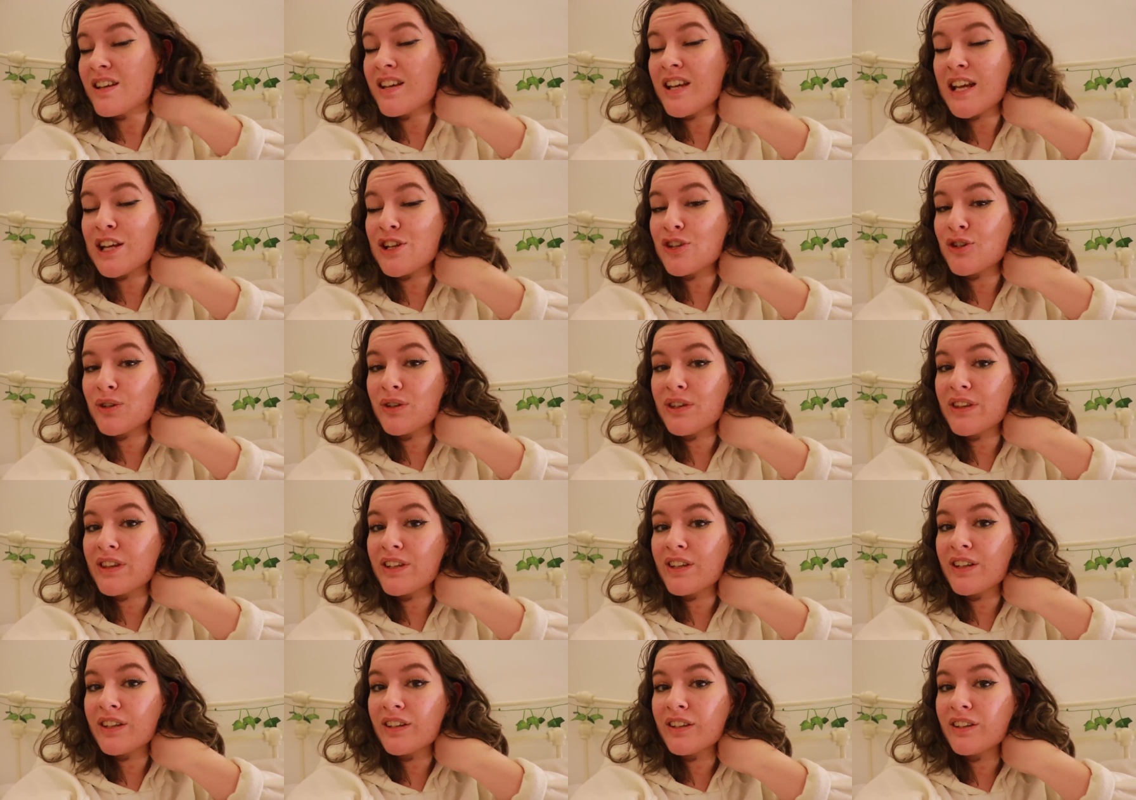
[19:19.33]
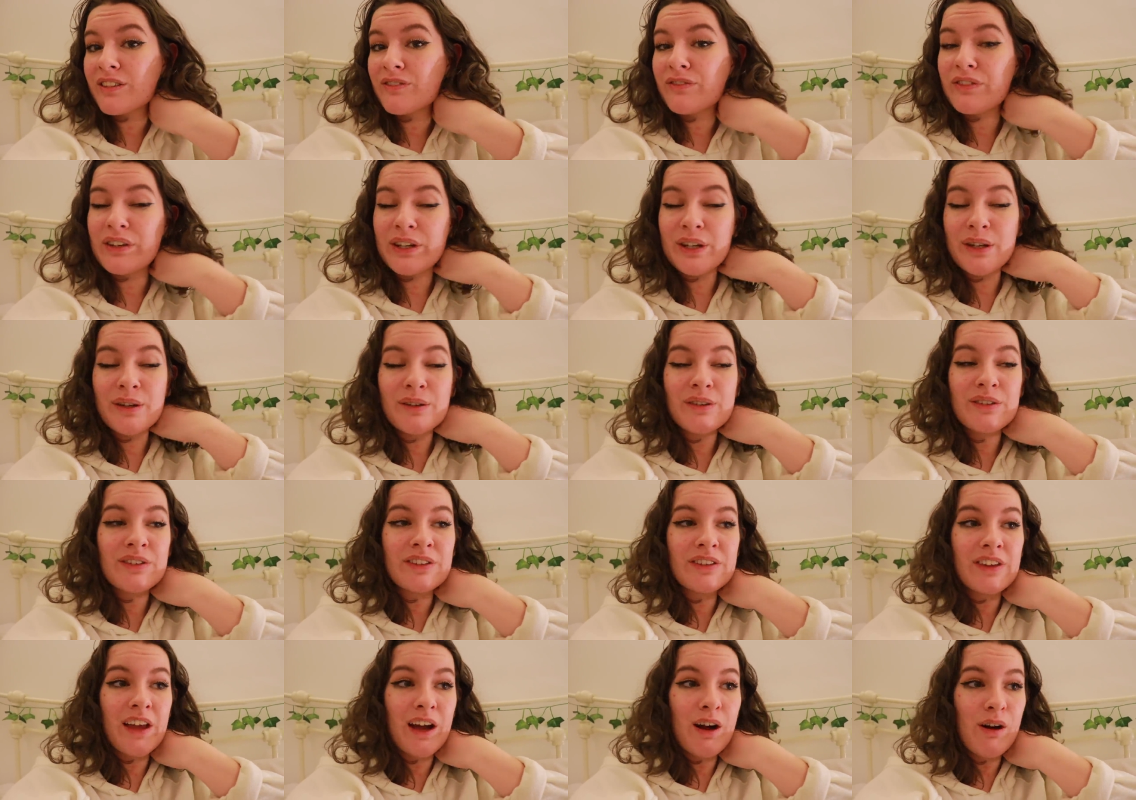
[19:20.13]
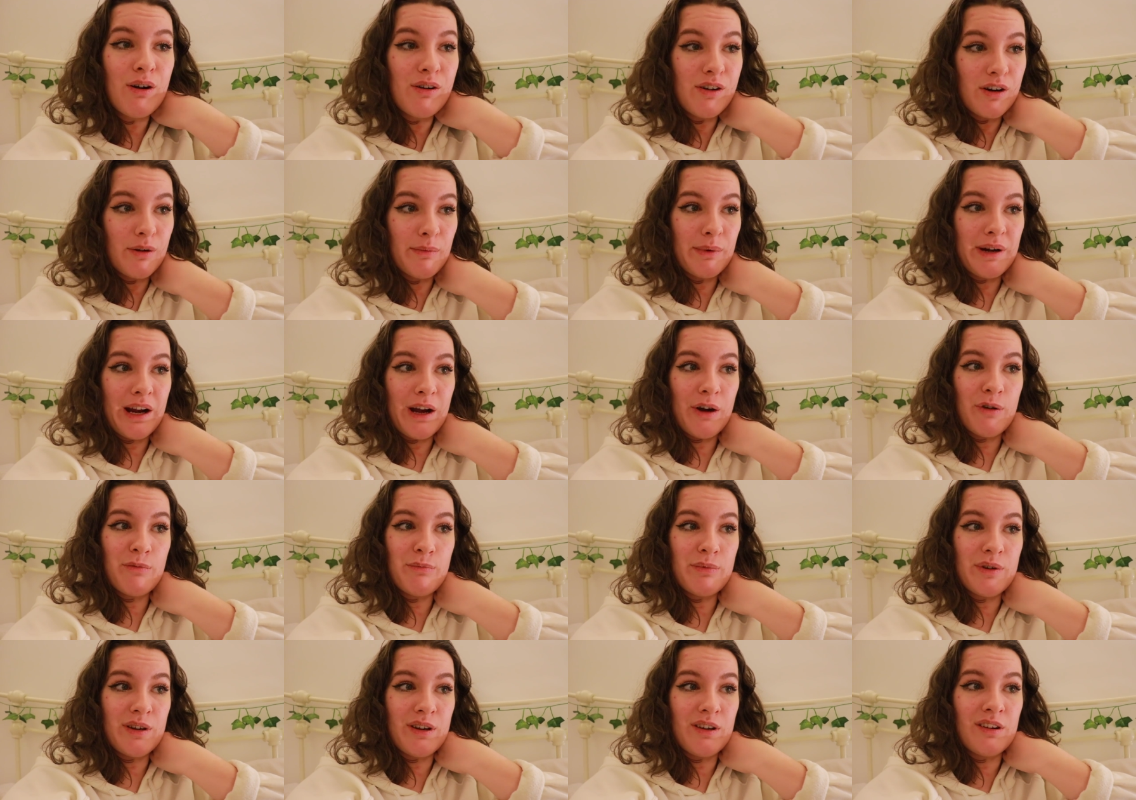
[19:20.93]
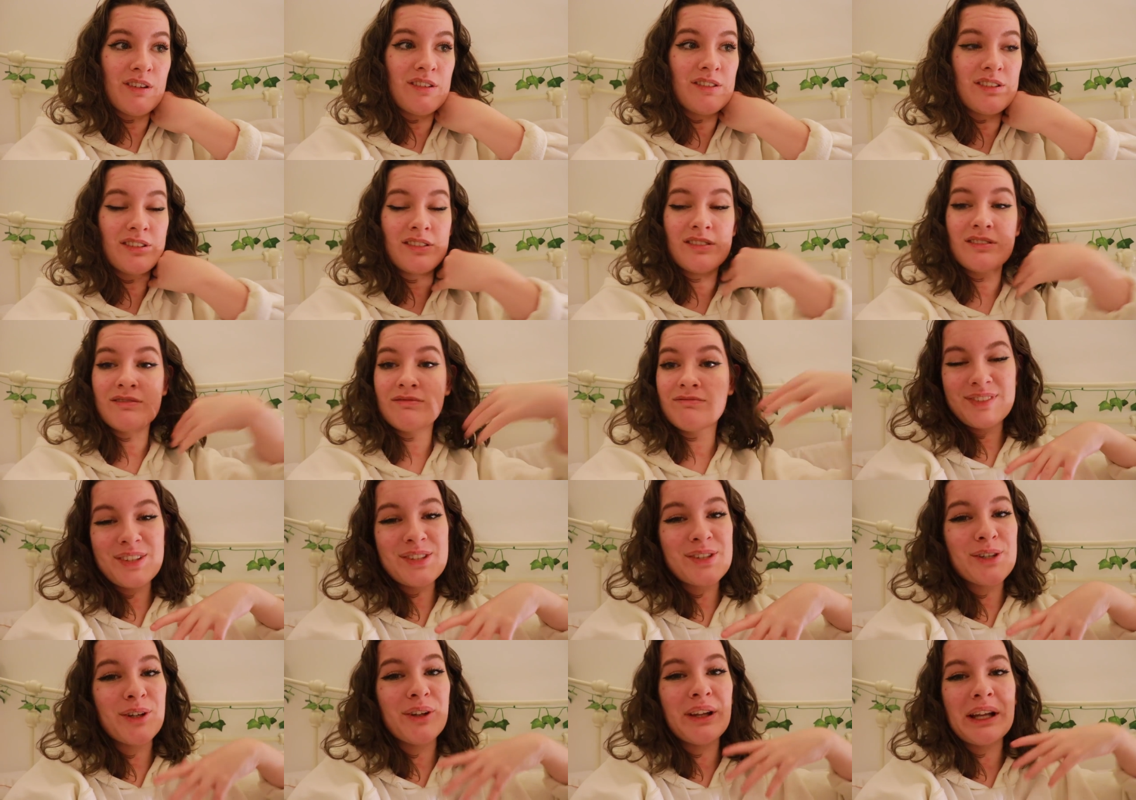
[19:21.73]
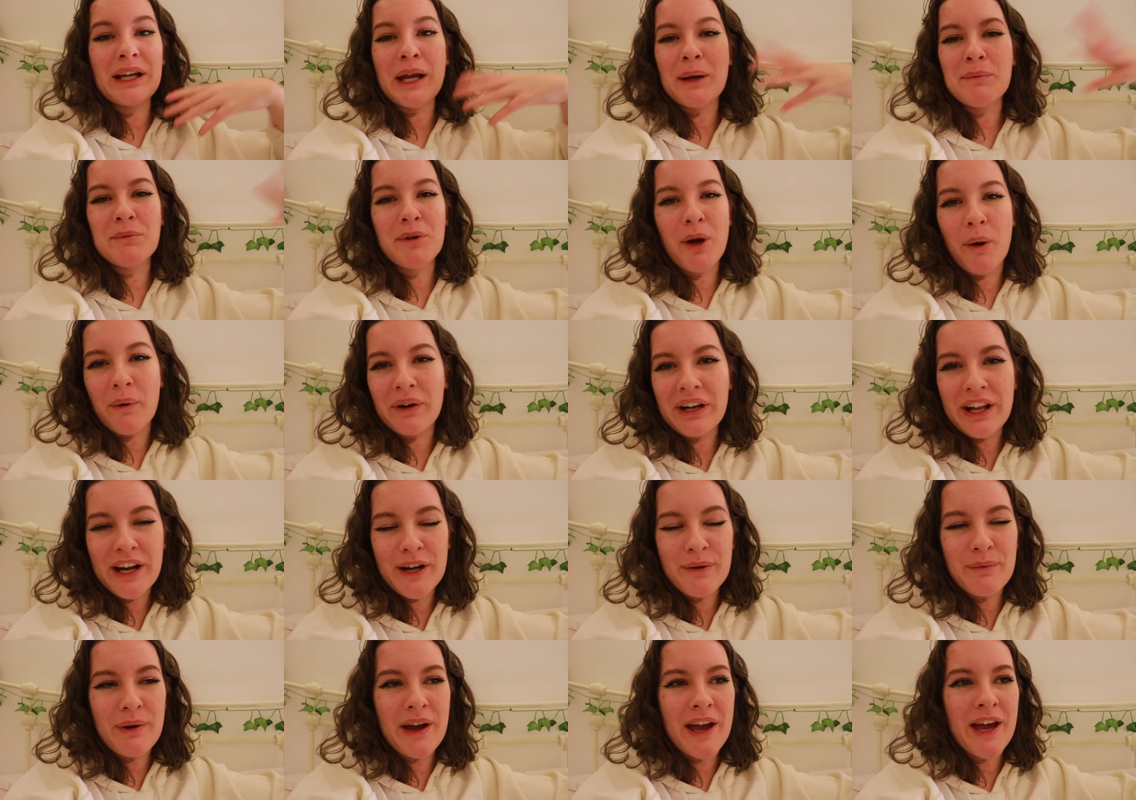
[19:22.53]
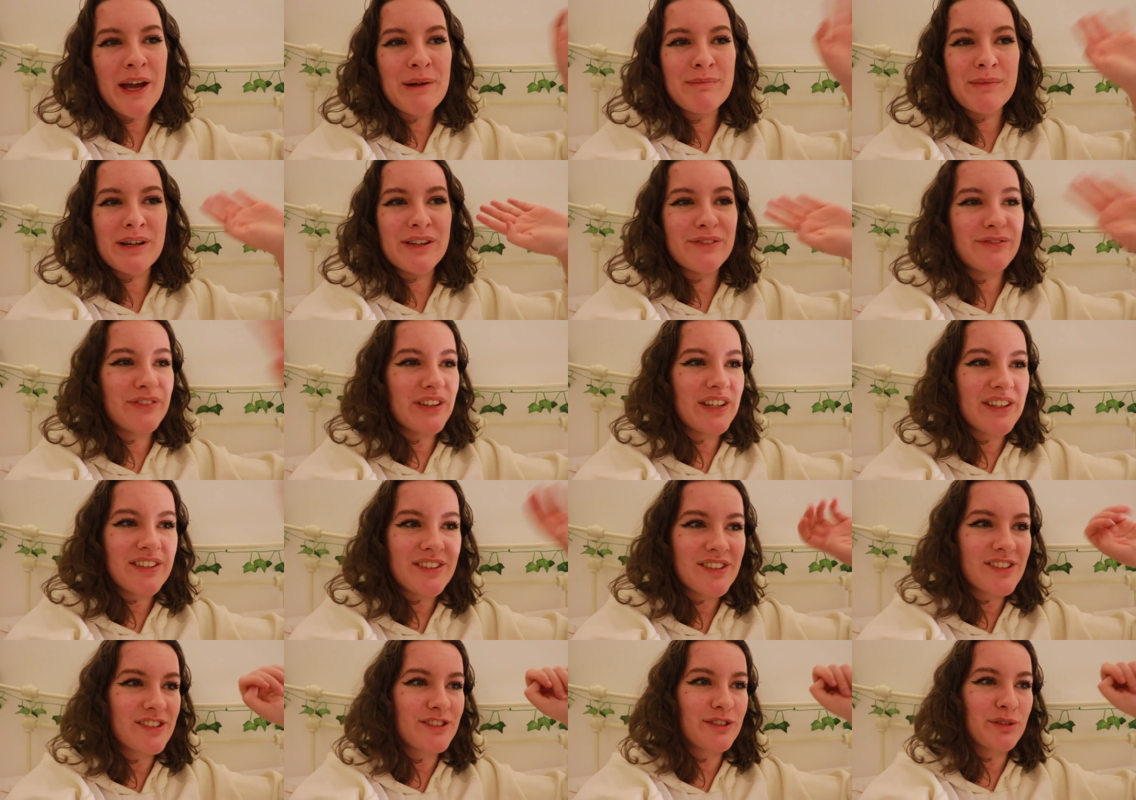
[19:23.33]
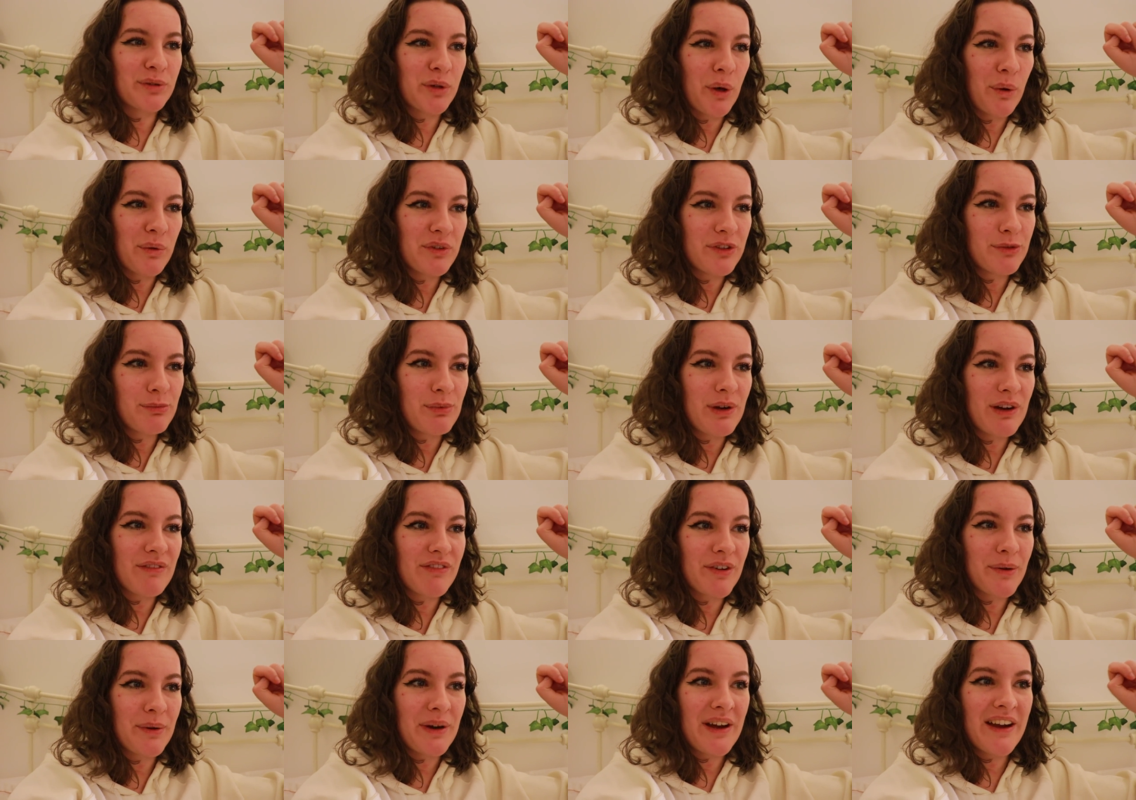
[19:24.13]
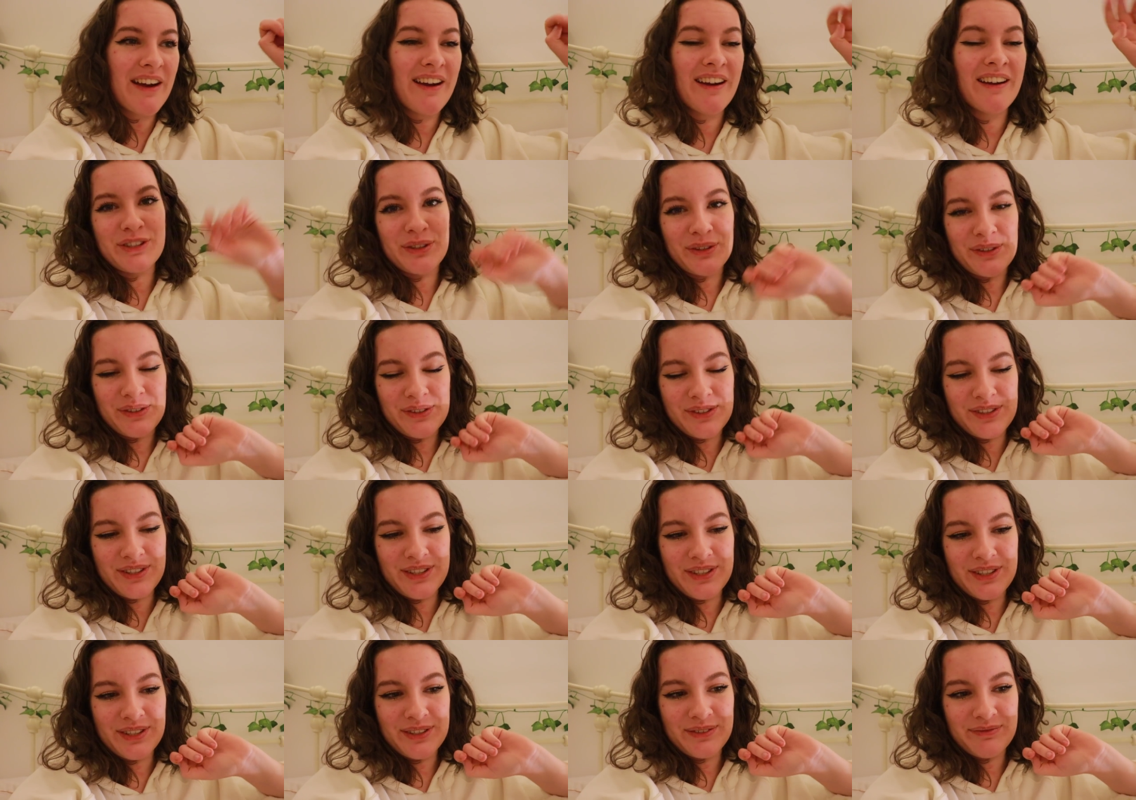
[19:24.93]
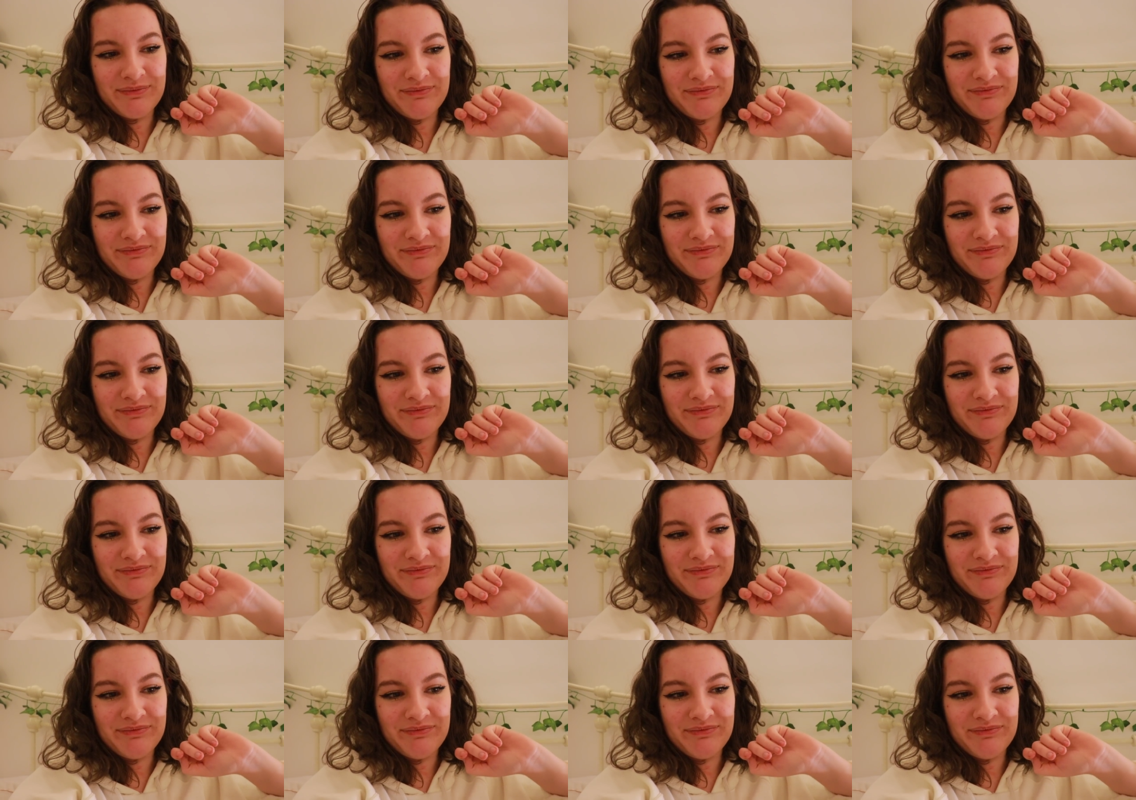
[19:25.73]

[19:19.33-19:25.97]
enjoy the videos that are coming out, because it's not like I'm going anywhere, my face is still going to be everywhere. Just,